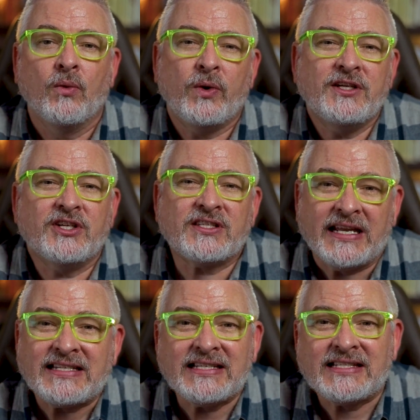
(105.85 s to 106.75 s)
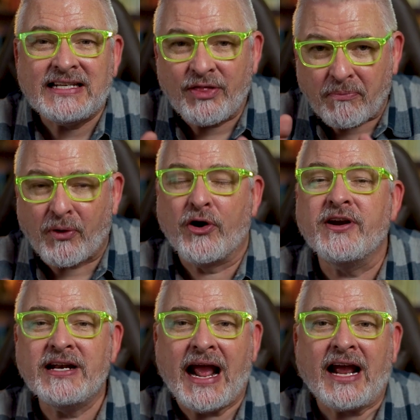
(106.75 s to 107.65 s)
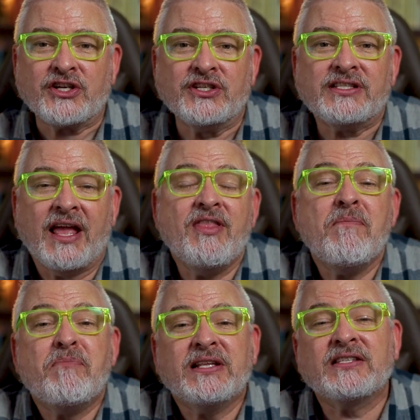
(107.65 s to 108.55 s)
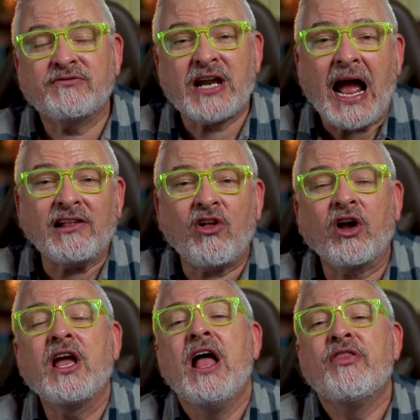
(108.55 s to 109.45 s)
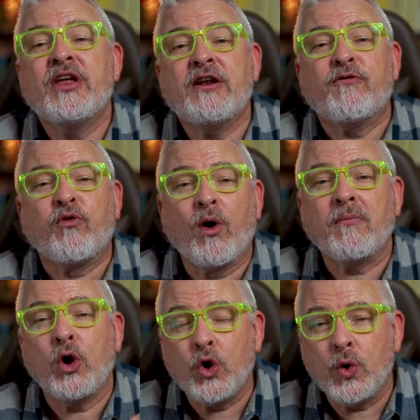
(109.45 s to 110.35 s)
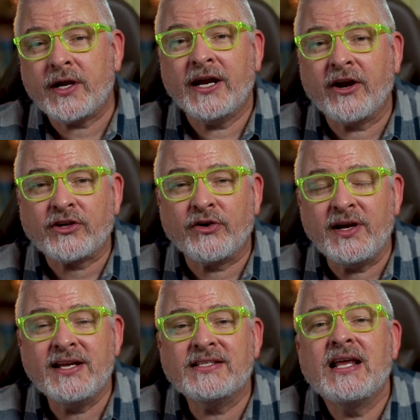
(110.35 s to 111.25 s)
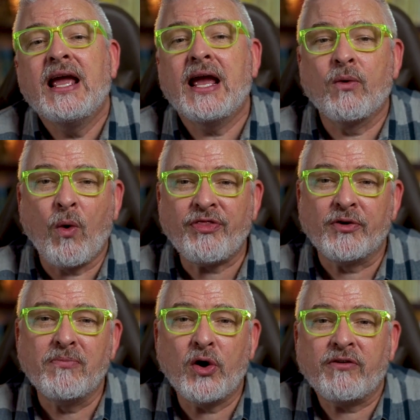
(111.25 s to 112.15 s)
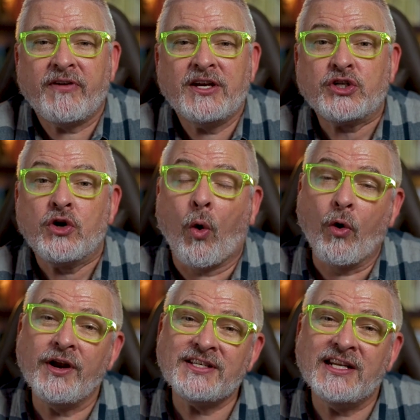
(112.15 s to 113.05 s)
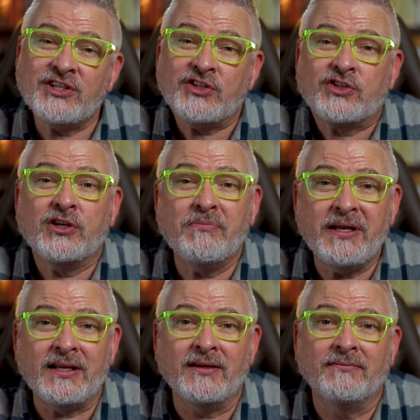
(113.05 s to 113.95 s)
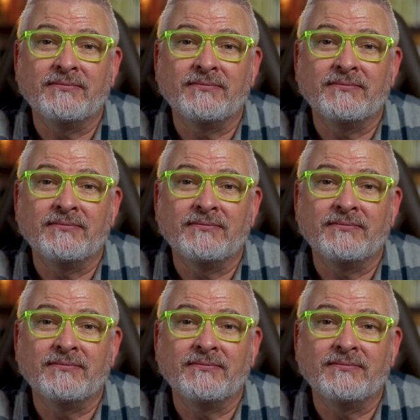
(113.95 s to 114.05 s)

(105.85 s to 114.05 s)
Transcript: We just get to see the pertinent actions and then bits of dialogue that inform who a character is and what their motivation or intentions could be.